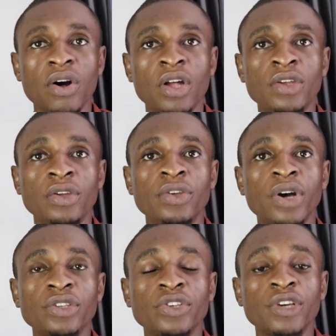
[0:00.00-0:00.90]
You can
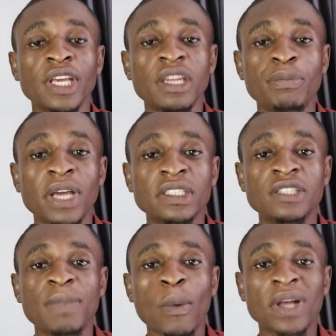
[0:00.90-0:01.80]
also get the price
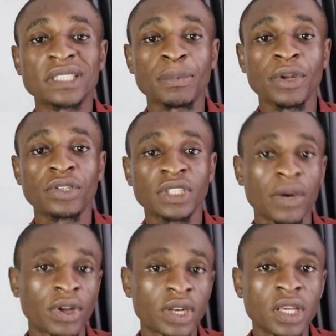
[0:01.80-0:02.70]
list by WhatsApping us
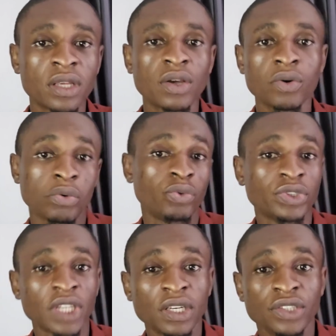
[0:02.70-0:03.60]
directly. We'll
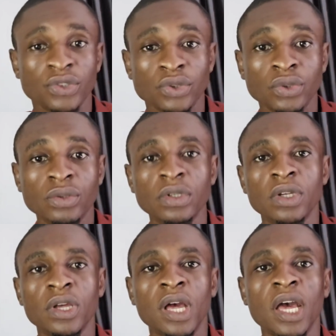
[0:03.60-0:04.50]
send it to you.
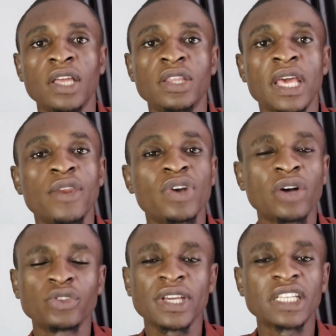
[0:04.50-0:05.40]
Then you can
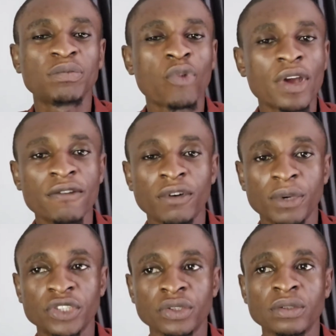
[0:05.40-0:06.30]
also get more
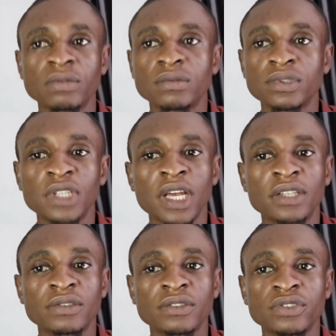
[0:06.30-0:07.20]
information. There
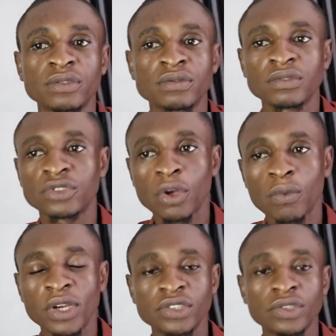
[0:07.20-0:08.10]
are some
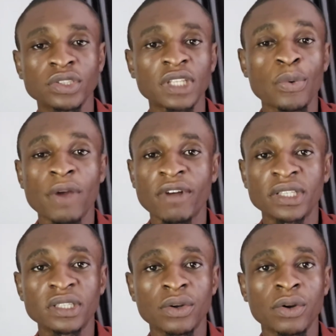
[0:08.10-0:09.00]
questions that we have
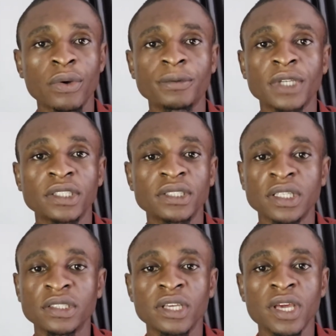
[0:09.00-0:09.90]
answered on our website
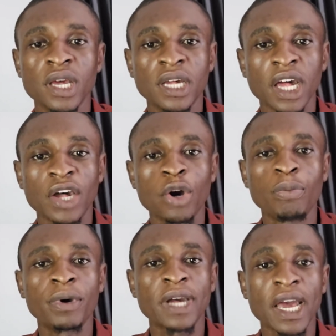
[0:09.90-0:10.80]
that can
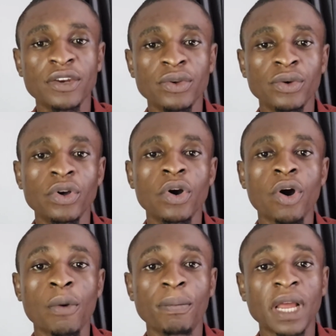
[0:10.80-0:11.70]
help guide you
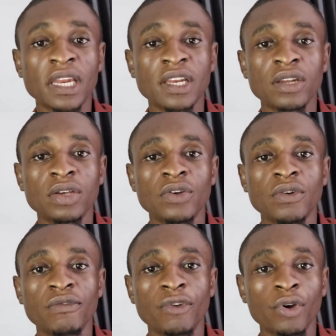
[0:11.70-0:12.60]
on planning
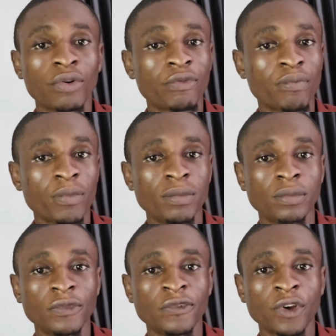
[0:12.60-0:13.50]
for your
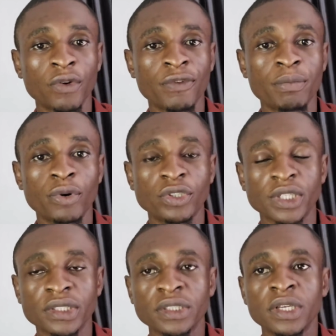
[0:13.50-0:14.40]
roofing
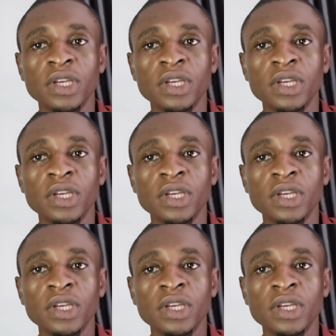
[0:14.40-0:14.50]
project.